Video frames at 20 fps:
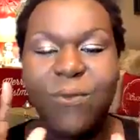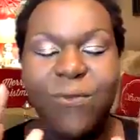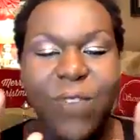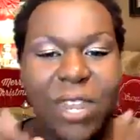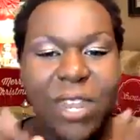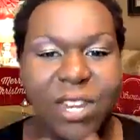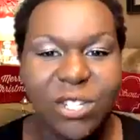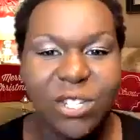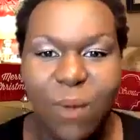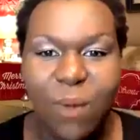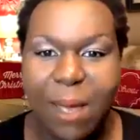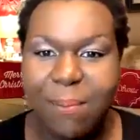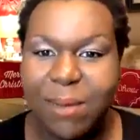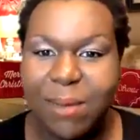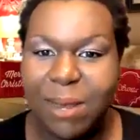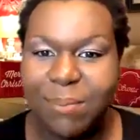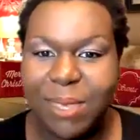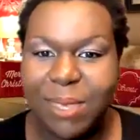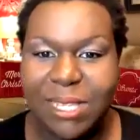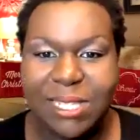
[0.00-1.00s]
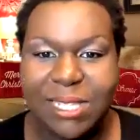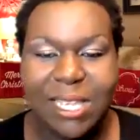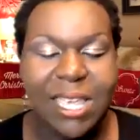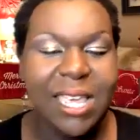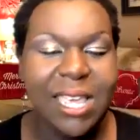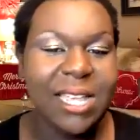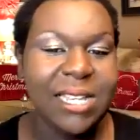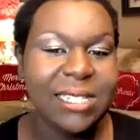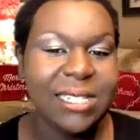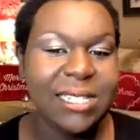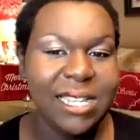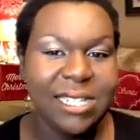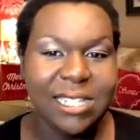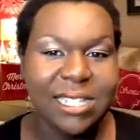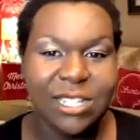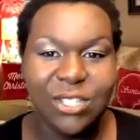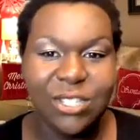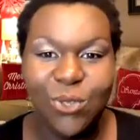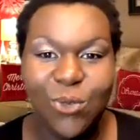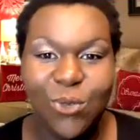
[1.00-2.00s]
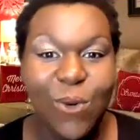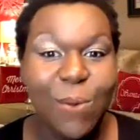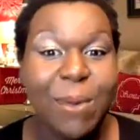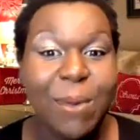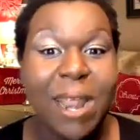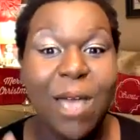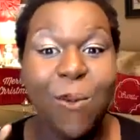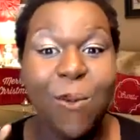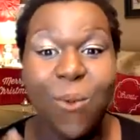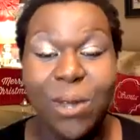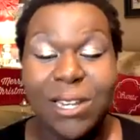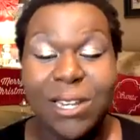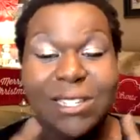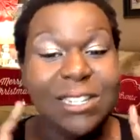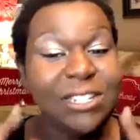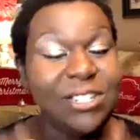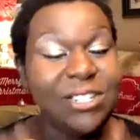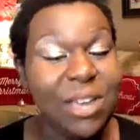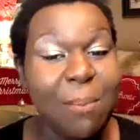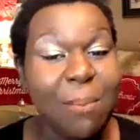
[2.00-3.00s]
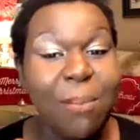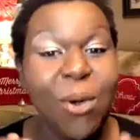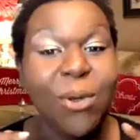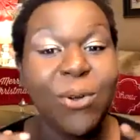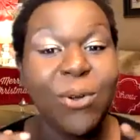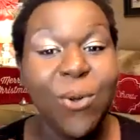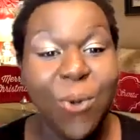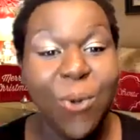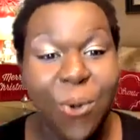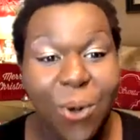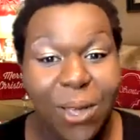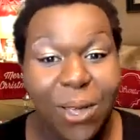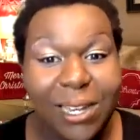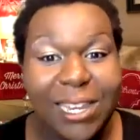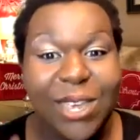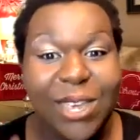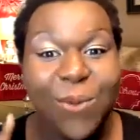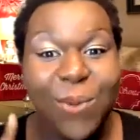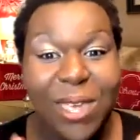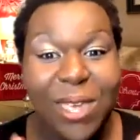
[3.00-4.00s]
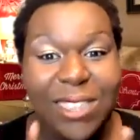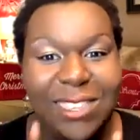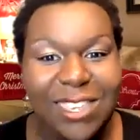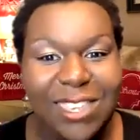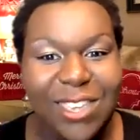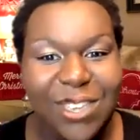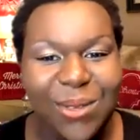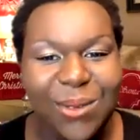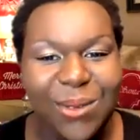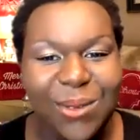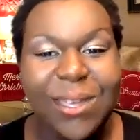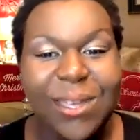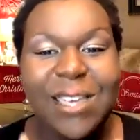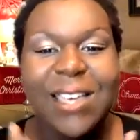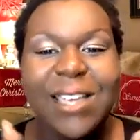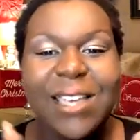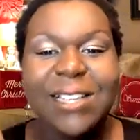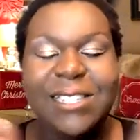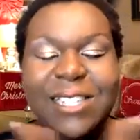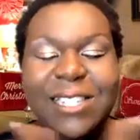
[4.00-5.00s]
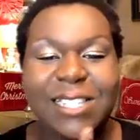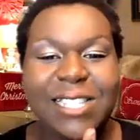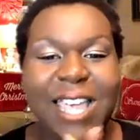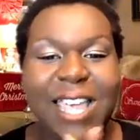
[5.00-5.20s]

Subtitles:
finish wrapping up this kids these in school, but I wanted to jump on early with you to